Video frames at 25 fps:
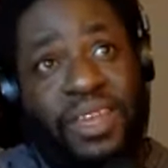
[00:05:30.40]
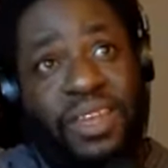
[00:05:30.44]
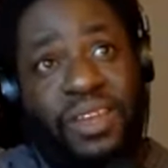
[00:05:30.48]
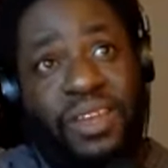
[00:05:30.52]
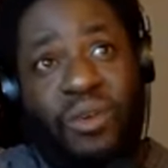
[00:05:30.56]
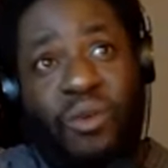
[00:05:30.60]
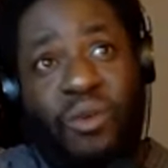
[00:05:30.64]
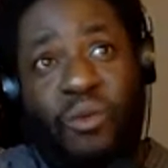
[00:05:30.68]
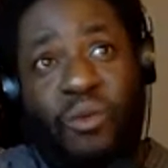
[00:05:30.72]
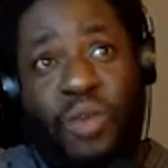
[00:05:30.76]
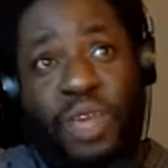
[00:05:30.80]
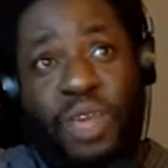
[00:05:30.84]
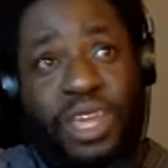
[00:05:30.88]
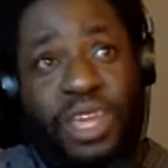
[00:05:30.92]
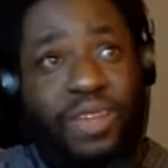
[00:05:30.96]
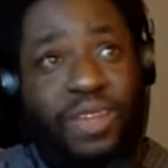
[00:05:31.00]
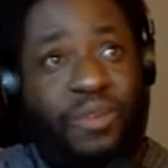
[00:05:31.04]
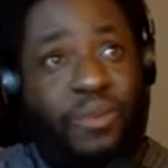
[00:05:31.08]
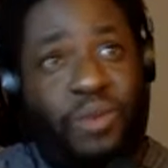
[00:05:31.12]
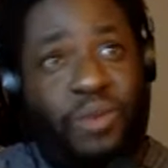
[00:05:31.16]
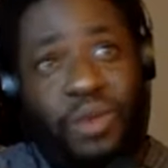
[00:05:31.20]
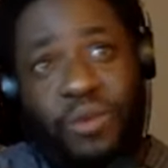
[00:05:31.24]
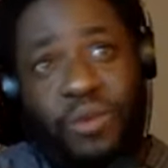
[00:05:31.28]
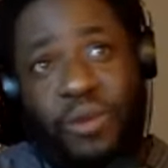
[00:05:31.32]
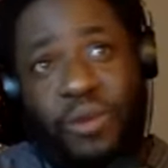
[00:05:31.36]
we
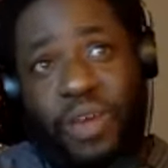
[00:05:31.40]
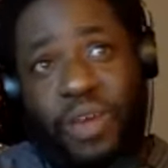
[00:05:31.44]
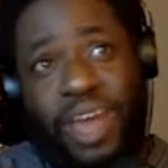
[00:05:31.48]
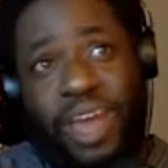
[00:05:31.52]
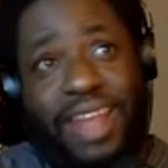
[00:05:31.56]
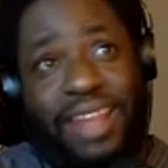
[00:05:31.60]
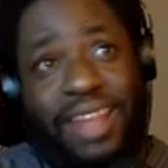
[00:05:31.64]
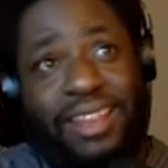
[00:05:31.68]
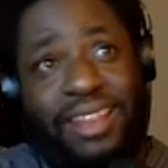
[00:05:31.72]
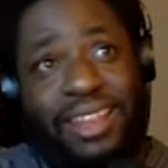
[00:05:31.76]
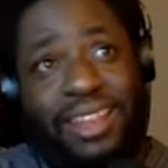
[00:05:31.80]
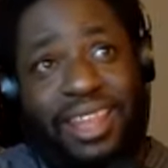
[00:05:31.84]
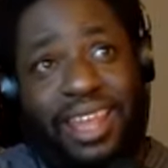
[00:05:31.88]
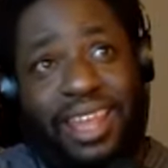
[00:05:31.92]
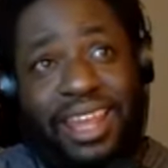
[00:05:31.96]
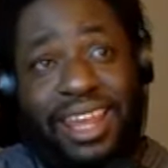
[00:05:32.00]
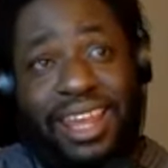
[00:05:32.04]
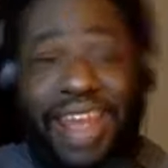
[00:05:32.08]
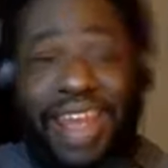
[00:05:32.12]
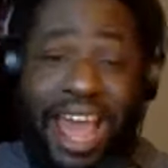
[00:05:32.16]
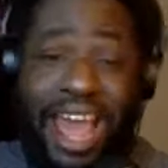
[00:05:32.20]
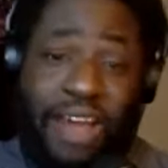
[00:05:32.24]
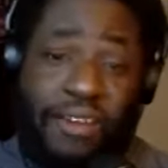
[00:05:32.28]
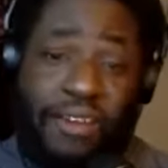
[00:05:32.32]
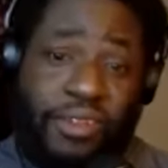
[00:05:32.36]
we were at the
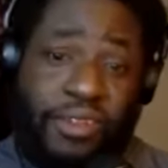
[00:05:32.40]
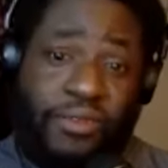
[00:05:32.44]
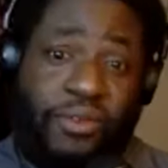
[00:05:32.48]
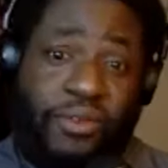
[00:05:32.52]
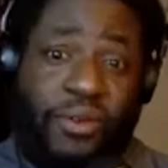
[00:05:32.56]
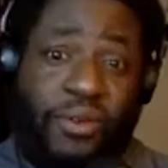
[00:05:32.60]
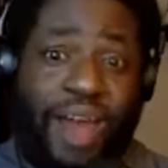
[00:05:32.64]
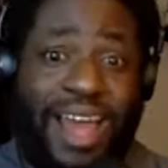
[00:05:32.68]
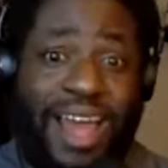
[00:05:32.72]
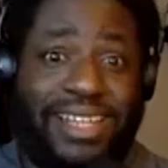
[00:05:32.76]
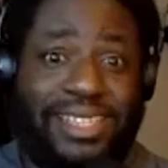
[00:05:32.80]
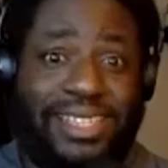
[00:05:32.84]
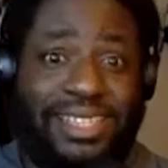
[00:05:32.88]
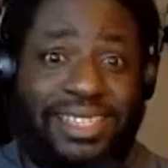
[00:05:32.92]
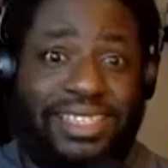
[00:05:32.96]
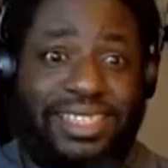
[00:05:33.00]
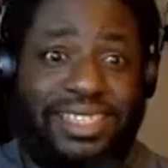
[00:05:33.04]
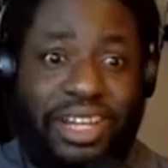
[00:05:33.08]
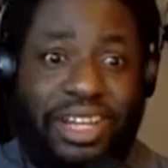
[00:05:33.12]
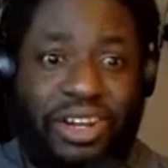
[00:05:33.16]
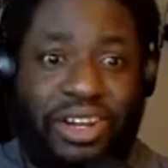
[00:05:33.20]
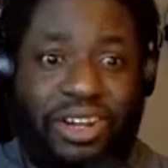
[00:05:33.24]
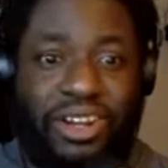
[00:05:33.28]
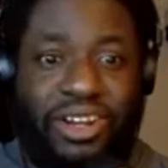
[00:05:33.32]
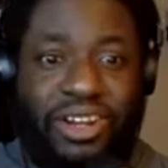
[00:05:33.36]
now the Verizon
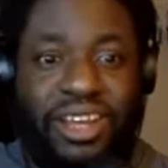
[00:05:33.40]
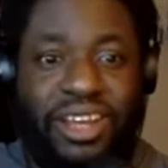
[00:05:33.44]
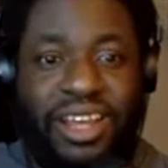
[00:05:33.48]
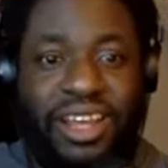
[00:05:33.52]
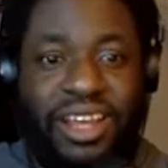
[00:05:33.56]
Center